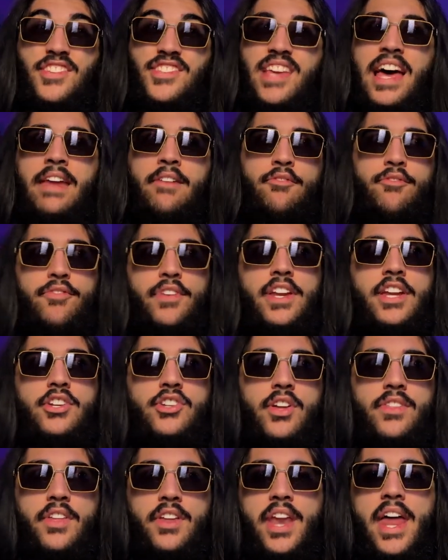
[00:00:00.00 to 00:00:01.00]
satin finish
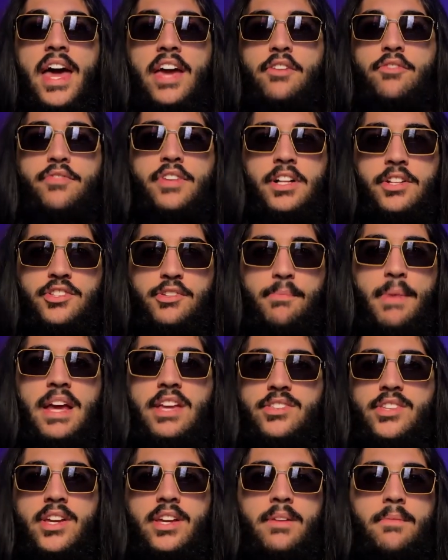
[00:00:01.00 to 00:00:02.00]
on the neck feels
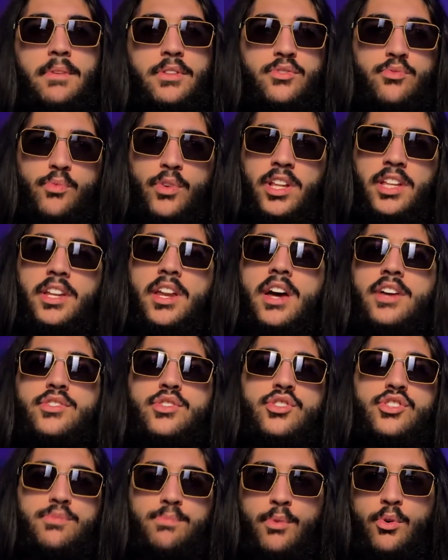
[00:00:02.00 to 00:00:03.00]
amazing. It's really nice
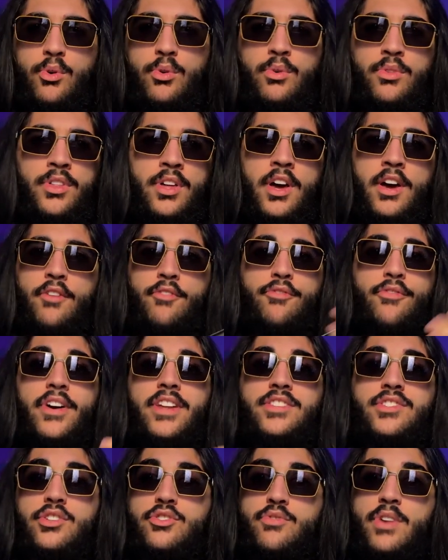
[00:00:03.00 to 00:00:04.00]
and smooth.
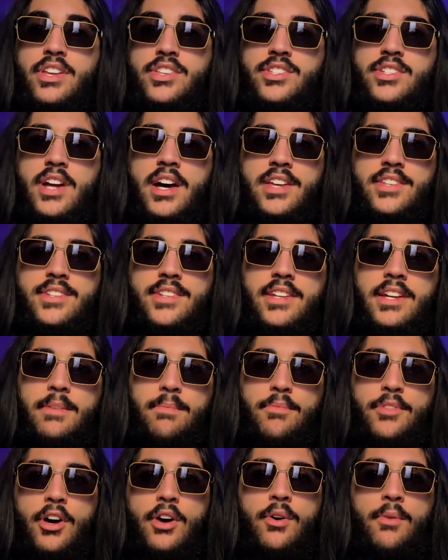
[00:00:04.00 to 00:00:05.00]
Frets are dressed nicely,
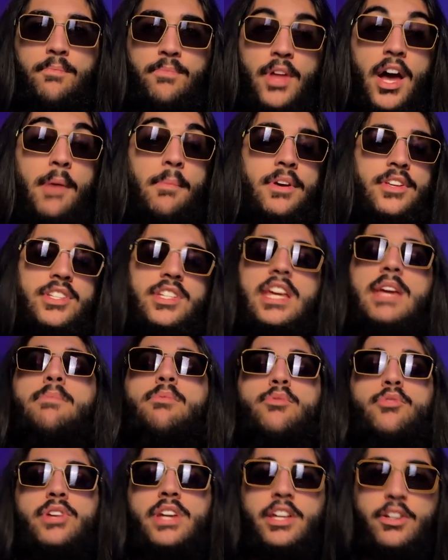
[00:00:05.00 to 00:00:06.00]
though I must keep
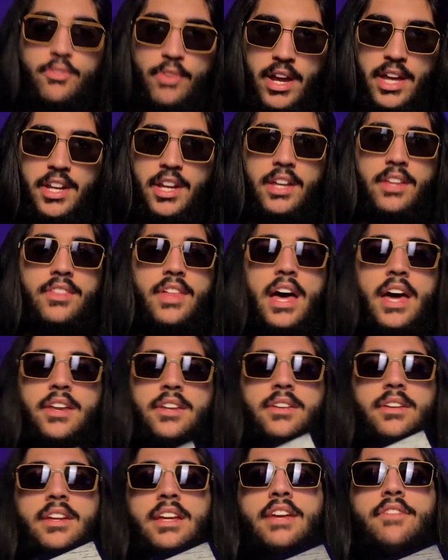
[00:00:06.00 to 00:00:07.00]
reiterating that
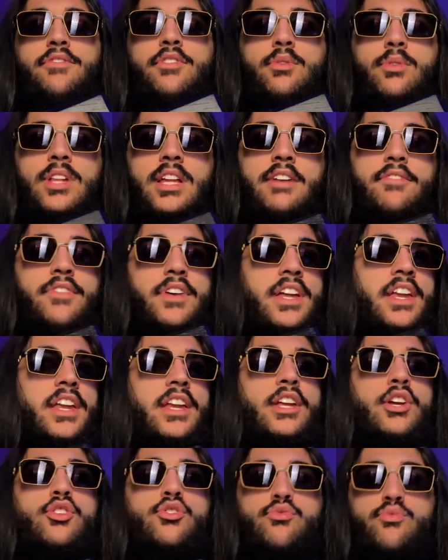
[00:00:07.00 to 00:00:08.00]
if you live in an
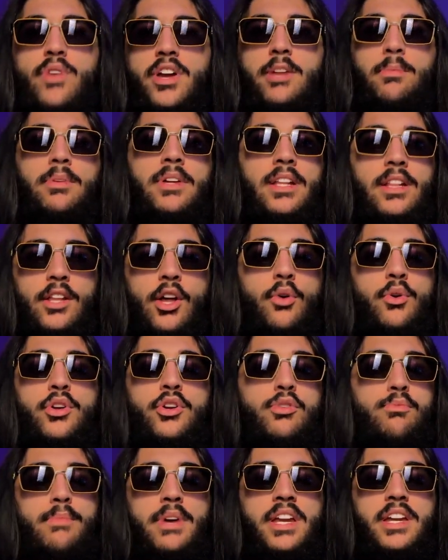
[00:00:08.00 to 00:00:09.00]
incredibly low
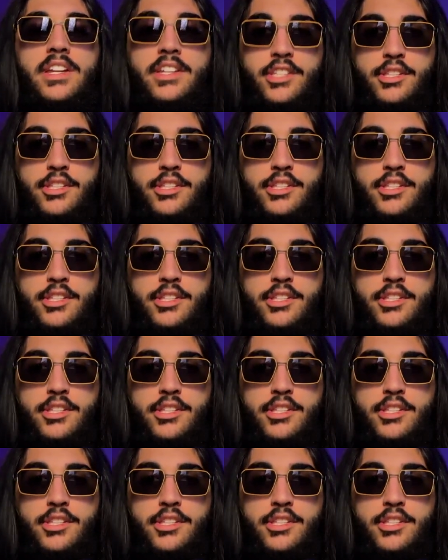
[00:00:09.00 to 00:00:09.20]
humidity